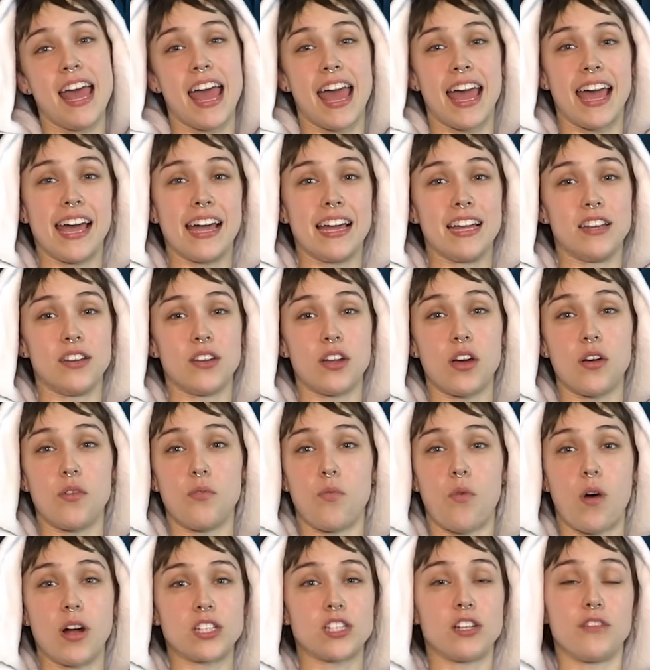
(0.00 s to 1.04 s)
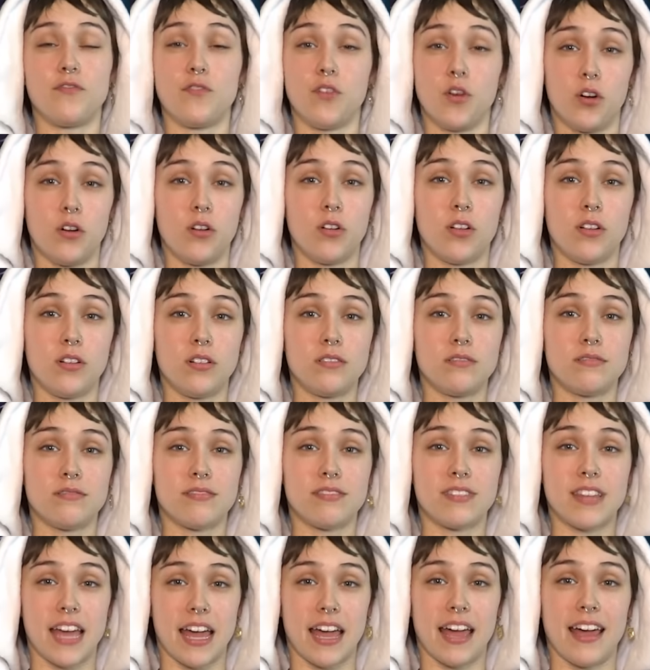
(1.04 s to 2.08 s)
and watch the full
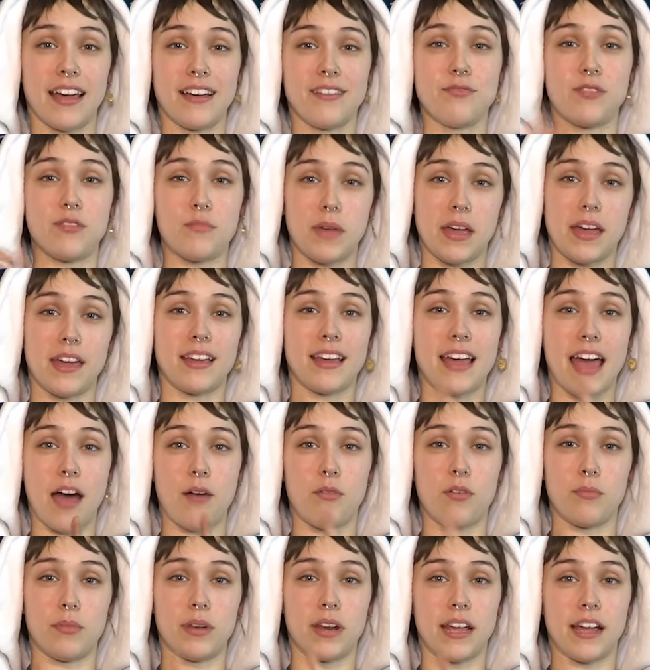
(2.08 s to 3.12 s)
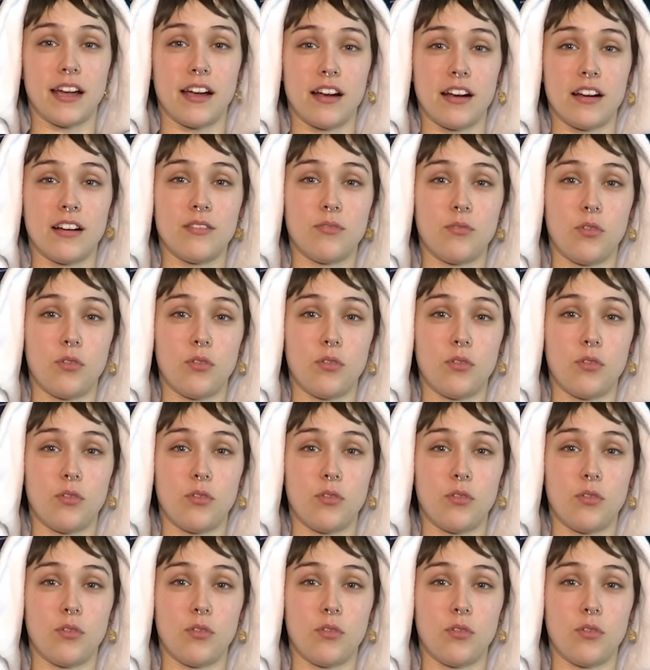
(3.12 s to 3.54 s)
thing with me and Catwoman here.